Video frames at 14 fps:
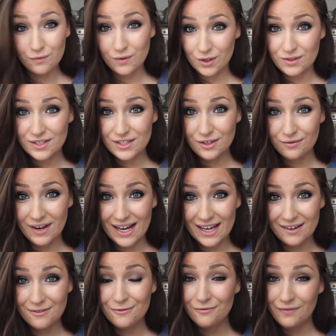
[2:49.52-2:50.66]
Roses are
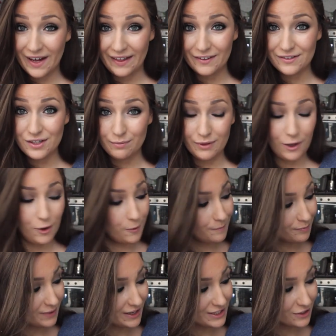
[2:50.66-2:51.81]
red, violets are blue.
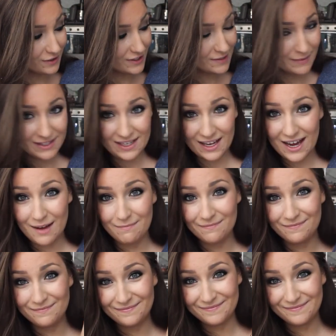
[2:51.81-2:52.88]
It's Christmas time.